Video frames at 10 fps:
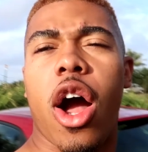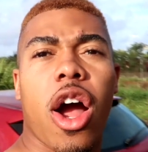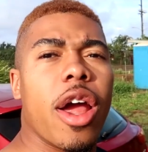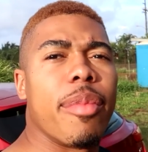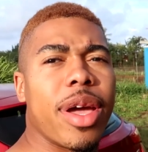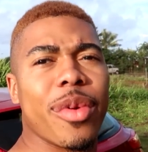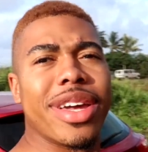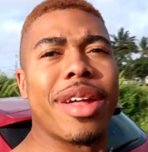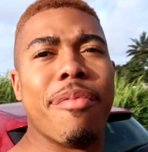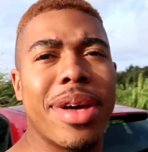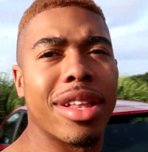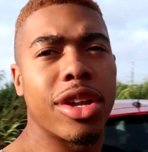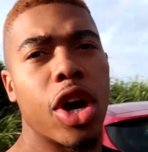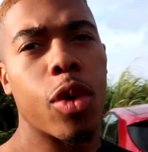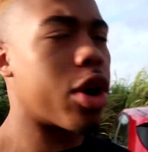All right, man. We in the middle of
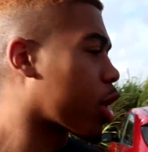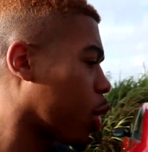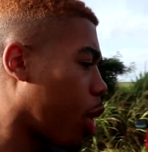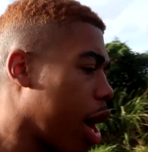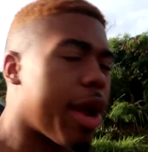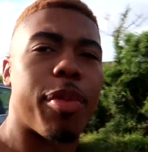nowhere in Kauai,